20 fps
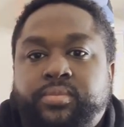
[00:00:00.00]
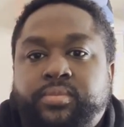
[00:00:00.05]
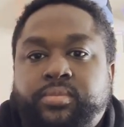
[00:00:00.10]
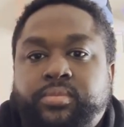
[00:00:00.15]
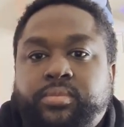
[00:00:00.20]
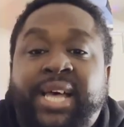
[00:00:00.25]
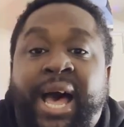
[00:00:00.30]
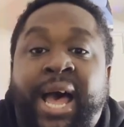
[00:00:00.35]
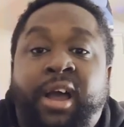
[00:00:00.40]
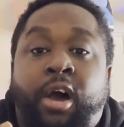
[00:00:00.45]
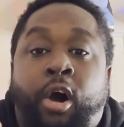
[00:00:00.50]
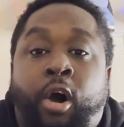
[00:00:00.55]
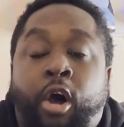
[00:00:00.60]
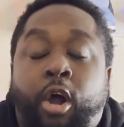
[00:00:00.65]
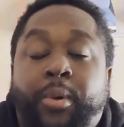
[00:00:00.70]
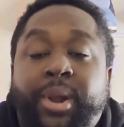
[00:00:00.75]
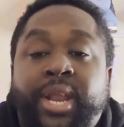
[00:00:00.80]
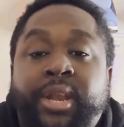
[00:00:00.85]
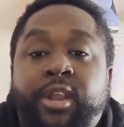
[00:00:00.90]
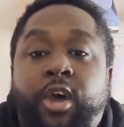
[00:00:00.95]
I
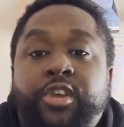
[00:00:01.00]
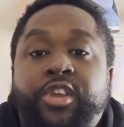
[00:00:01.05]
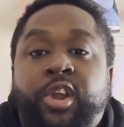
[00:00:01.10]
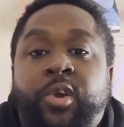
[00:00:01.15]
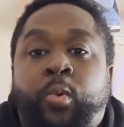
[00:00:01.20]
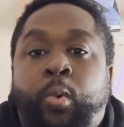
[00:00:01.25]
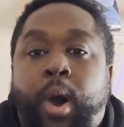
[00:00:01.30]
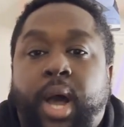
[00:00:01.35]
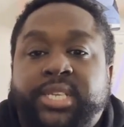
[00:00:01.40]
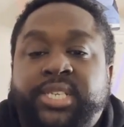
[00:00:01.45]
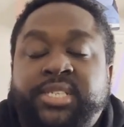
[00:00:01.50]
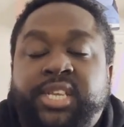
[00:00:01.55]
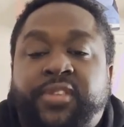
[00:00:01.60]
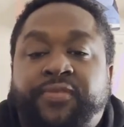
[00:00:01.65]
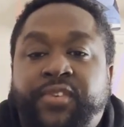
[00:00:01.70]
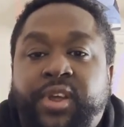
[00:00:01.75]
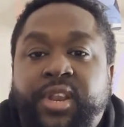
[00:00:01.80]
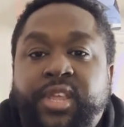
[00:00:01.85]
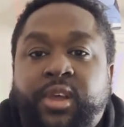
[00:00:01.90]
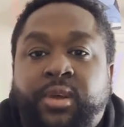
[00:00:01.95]
already know you're watching this
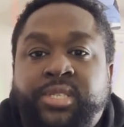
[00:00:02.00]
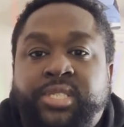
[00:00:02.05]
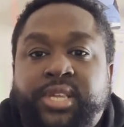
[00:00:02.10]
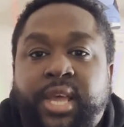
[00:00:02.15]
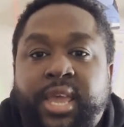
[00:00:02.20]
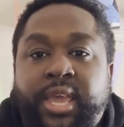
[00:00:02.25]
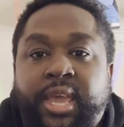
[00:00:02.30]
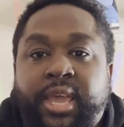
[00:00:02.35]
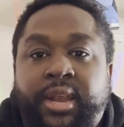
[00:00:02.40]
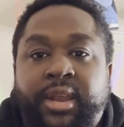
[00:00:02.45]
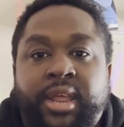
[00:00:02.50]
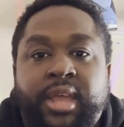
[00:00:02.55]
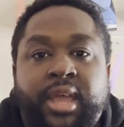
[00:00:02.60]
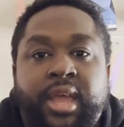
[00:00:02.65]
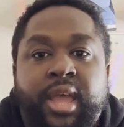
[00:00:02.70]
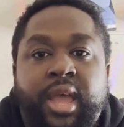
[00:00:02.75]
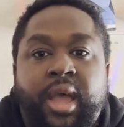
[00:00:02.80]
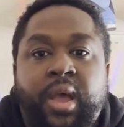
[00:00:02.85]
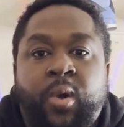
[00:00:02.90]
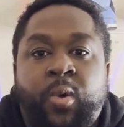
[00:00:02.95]
video saying,
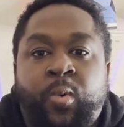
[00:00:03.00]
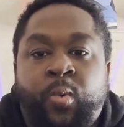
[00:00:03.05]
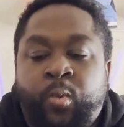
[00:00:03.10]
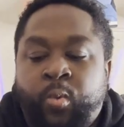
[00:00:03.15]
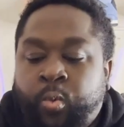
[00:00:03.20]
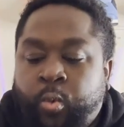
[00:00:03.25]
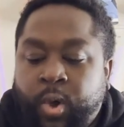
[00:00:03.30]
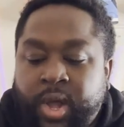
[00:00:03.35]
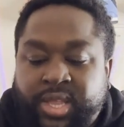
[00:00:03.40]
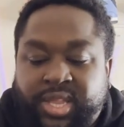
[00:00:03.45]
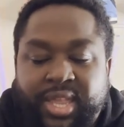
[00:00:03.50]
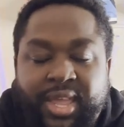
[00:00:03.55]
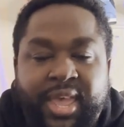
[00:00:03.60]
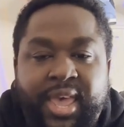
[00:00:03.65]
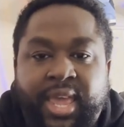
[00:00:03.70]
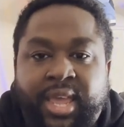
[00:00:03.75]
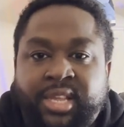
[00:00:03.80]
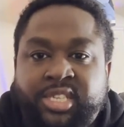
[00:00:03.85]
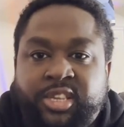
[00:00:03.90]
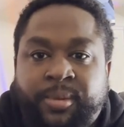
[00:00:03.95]
what the
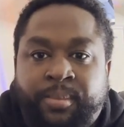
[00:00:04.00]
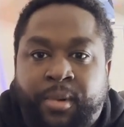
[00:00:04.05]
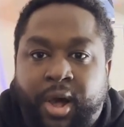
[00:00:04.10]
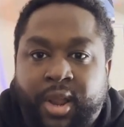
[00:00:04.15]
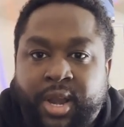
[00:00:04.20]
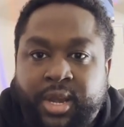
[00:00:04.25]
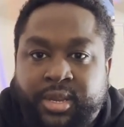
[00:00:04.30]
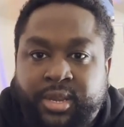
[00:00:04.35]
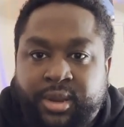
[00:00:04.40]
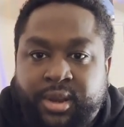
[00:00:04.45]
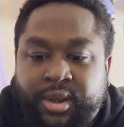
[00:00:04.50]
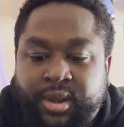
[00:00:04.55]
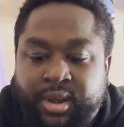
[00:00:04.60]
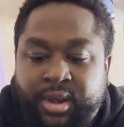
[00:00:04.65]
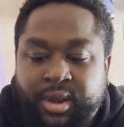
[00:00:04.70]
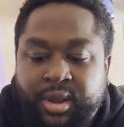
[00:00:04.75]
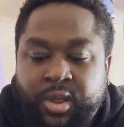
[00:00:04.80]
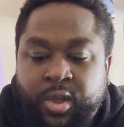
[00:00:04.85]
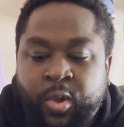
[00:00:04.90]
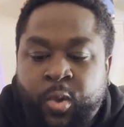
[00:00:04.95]
heck is a monitor?
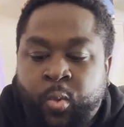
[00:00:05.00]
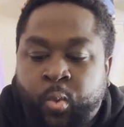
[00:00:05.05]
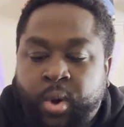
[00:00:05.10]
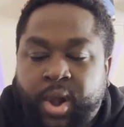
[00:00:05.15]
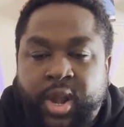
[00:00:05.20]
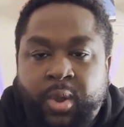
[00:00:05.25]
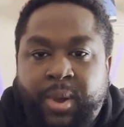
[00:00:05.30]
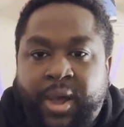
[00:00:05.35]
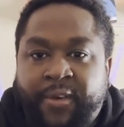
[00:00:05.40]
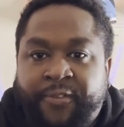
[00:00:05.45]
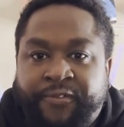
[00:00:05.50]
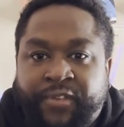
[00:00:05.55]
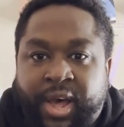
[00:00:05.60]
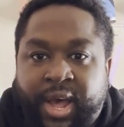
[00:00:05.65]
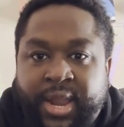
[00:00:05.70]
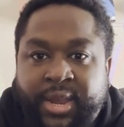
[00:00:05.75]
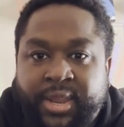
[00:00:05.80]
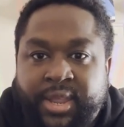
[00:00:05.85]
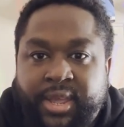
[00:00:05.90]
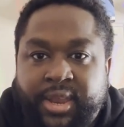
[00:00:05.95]
Where do I
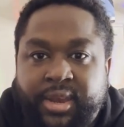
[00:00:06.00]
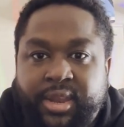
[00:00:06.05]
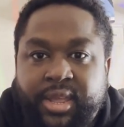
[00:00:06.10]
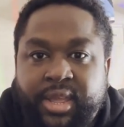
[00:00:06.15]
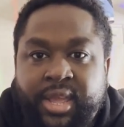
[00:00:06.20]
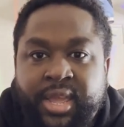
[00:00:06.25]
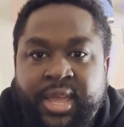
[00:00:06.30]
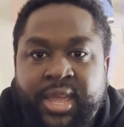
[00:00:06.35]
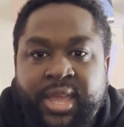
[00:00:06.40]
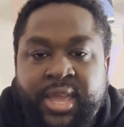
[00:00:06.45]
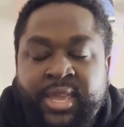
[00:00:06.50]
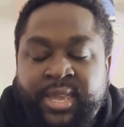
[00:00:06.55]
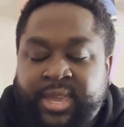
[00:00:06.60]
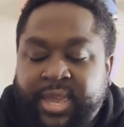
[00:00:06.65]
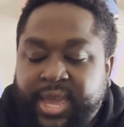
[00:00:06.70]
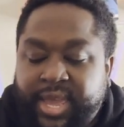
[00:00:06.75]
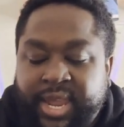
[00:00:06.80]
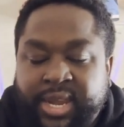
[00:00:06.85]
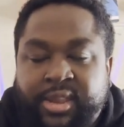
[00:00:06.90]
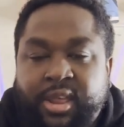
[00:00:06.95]
find it?
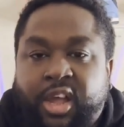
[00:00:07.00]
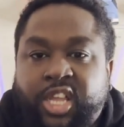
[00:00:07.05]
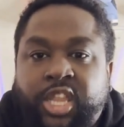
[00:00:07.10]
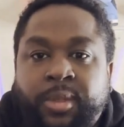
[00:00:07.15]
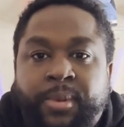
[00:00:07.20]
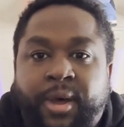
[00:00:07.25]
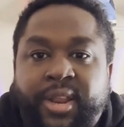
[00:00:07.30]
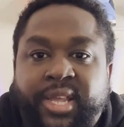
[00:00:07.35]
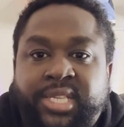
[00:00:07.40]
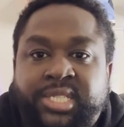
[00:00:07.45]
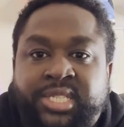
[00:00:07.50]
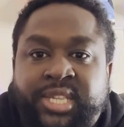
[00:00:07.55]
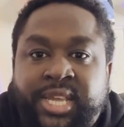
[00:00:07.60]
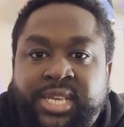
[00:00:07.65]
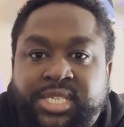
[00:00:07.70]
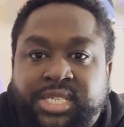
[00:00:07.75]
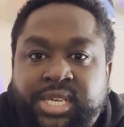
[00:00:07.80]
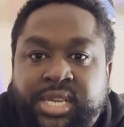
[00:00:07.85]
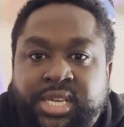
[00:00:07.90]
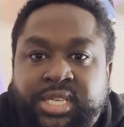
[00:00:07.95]
Yeah, you talked about
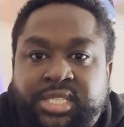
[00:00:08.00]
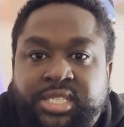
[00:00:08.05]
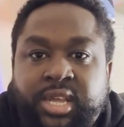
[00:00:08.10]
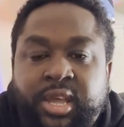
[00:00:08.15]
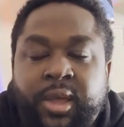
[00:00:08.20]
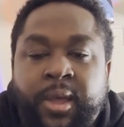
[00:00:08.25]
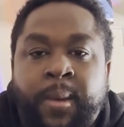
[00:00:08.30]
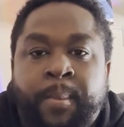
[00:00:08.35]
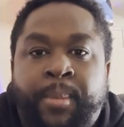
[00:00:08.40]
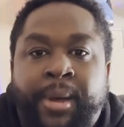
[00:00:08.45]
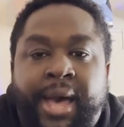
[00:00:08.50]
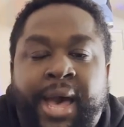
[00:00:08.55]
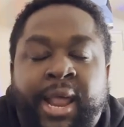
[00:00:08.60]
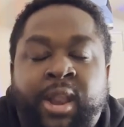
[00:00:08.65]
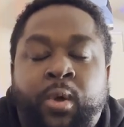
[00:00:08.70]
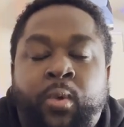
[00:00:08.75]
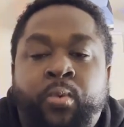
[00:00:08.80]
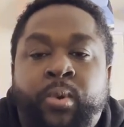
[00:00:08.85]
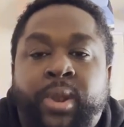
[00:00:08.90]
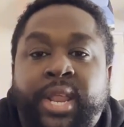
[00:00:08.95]
extensions, but I
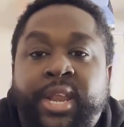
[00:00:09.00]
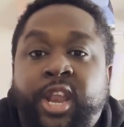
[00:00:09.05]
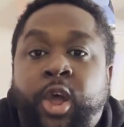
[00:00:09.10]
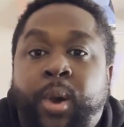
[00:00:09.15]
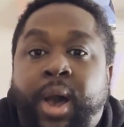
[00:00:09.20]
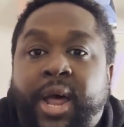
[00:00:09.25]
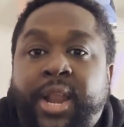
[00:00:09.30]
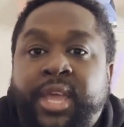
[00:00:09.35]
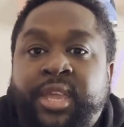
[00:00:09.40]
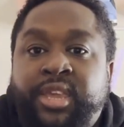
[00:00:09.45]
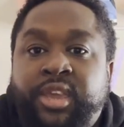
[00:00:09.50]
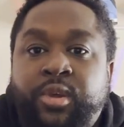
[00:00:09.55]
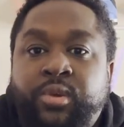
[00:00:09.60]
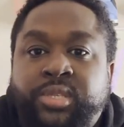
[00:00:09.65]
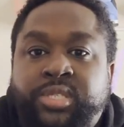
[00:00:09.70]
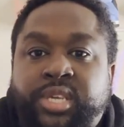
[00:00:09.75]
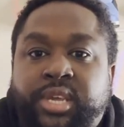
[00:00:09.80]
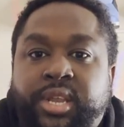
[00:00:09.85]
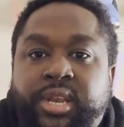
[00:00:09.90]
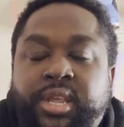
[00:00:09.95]
don't really know how to
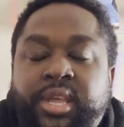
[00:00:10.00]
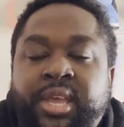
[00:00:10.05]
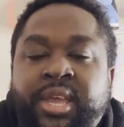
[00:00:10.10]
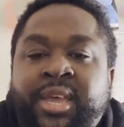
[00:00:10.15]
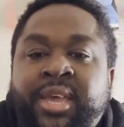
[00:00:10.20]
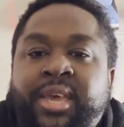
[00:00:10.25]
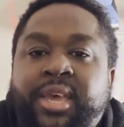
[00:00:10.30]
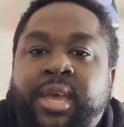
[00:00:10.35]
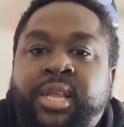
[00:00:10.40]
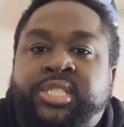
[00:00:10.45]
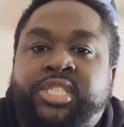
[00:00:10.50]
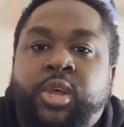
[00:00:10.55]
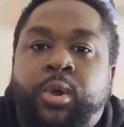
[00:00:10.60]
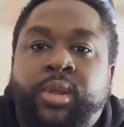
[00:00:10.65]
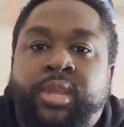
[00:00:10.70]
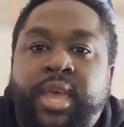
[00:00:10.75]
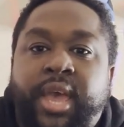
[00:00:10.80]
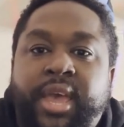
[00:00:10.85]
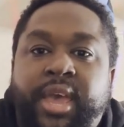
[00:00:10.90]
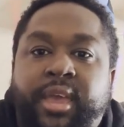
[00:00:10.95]
use it. It's
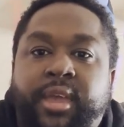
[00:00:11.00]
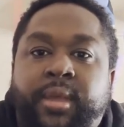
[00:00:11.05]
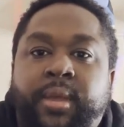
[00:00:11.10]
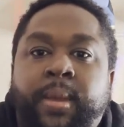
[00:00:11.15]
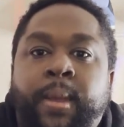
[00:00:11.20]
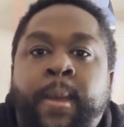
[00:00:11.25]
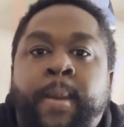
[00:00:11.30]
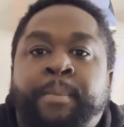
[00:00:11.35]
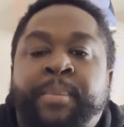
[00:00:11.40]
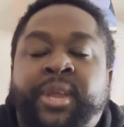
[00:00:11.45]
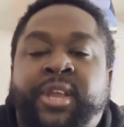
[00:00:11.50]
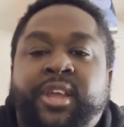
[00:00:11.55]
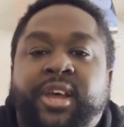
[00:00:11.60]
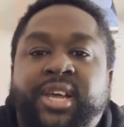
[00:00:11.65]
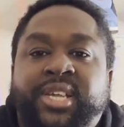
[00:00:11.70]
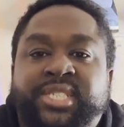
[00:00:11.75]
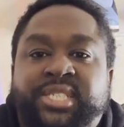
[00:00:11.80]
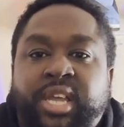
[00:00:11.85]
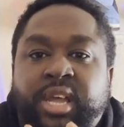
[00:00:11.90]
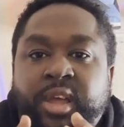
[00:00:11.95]
okay,
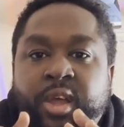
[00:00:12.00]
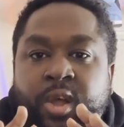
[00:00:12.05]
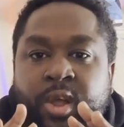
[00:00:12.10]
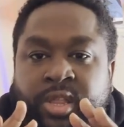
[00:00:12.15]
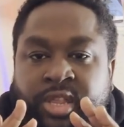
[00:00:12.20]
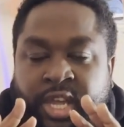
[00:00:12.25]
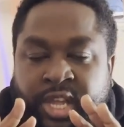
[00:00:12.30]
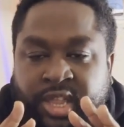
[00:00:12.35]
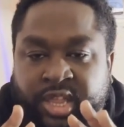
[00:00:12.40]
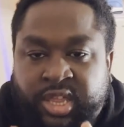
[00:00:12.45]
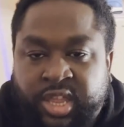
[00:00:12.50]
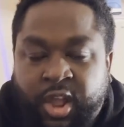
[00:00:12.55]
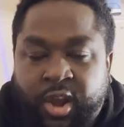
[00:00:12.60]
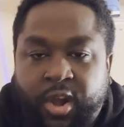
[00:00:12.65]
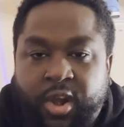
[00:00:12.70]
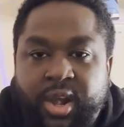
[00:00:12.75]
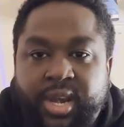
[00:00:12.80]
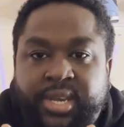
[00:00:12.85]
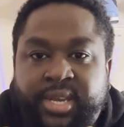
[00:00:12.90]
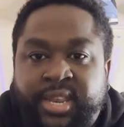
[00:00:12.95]
because the
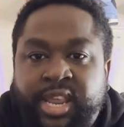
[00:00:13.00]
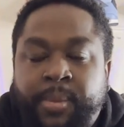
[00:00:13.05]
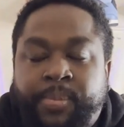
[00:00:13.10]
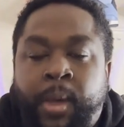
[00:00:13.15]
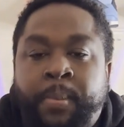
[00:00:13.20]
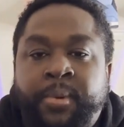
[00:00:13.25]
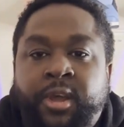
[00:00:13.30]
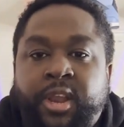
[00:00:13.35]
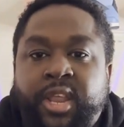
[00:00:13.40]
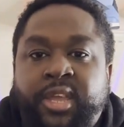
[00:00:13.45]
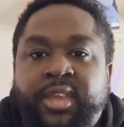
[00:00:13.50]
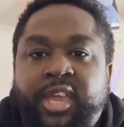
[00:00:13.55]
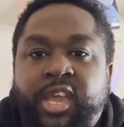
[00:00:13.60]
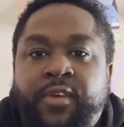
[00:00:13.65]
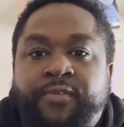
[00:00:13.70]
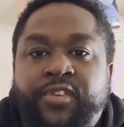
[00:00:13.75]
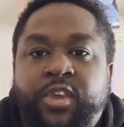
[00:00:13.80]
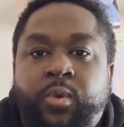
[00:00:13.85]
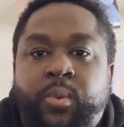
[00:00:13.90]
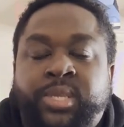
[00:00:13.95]
third tip I'm going to
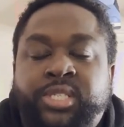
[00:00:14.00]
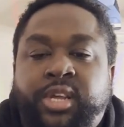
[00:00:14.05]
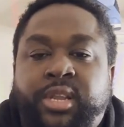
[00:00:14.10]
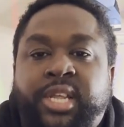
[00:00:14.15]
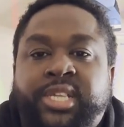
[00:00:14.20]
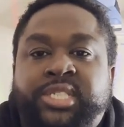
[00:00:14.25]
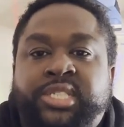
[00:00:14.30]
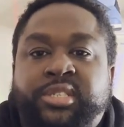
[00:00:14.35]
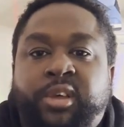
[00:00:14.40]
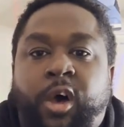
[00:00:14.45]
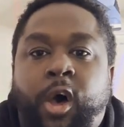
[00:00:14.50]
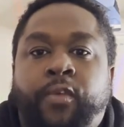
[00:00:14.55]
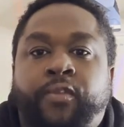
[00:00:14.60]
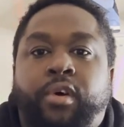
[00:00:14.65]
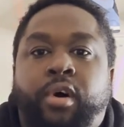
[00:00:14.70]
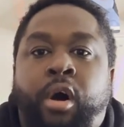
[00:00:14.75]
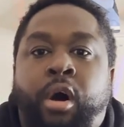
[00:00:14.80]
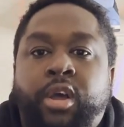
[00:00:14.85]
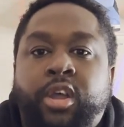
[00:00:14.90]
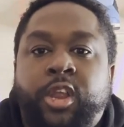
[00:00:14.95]
give you is going to solve
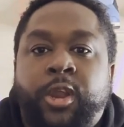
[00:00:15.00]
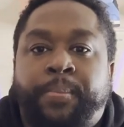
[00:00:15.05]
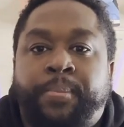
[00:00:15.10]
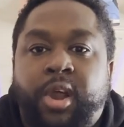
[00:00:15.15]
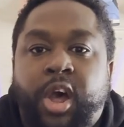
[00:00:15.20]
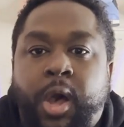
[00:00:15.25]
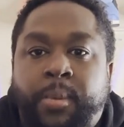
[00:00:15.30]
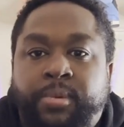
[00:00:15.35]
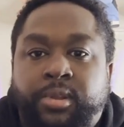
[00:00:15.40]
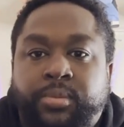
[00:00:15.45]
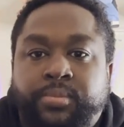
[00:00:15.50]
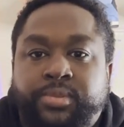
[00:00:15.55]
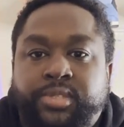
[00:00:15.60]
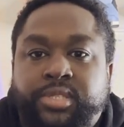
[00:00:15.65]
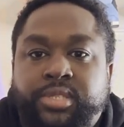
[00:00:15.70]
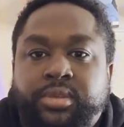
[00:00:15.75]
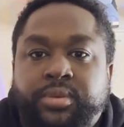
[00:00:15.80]
all your problems.